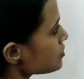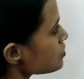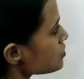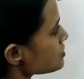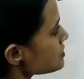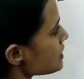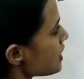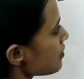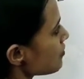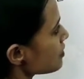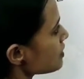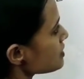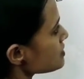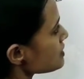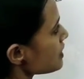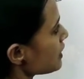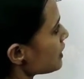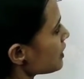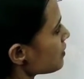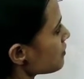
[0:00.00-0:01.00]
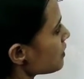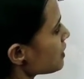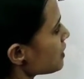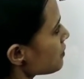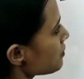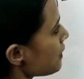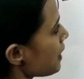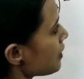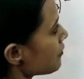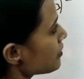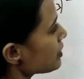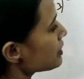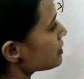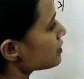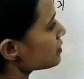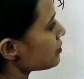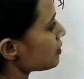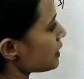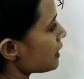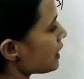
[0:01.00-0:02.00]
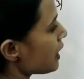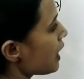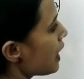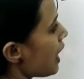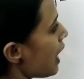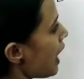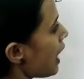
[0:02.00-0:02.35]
So 7 is getting multiplied with 3.